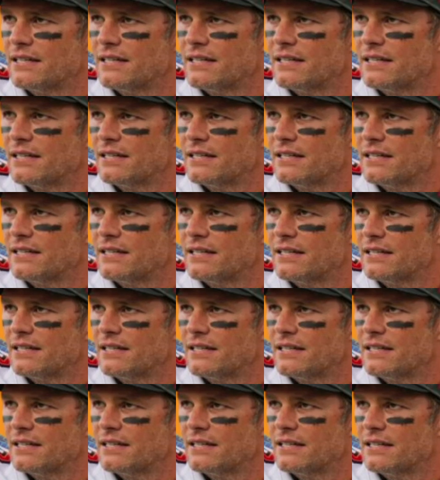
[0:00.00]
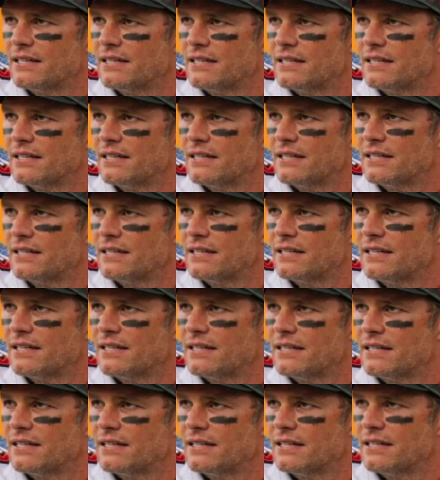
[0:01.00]

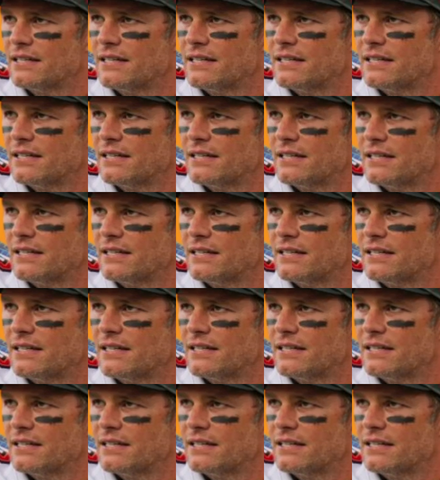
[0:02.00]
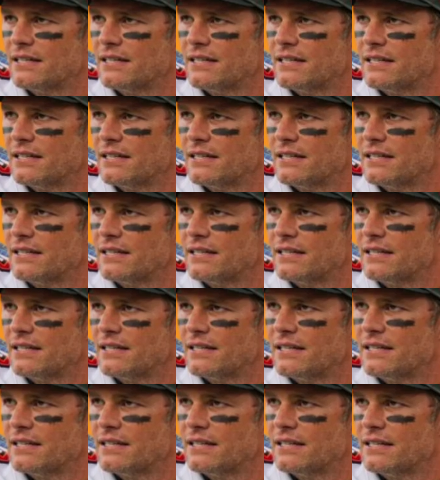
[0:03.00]

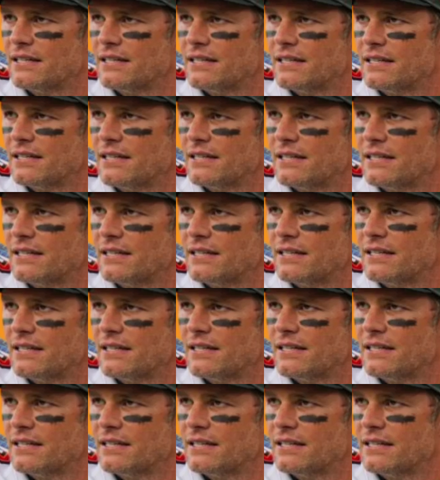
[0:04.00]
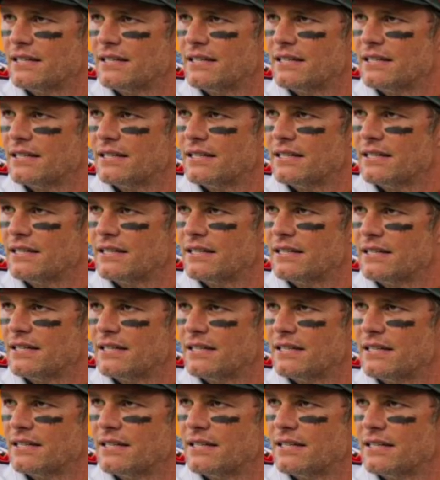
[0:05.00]

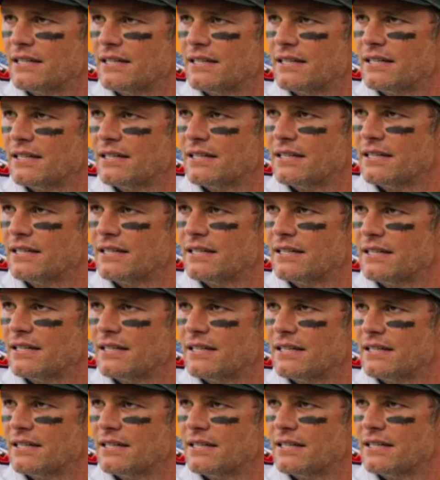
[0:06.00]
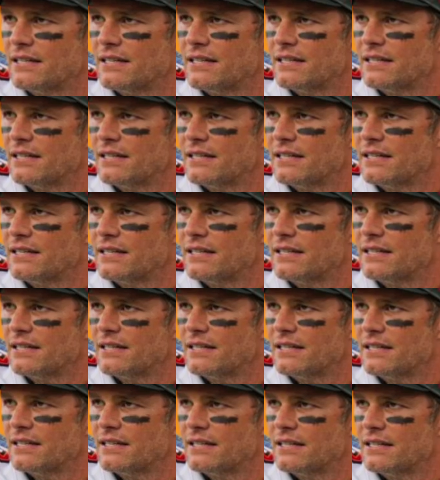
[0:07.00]
[no speech]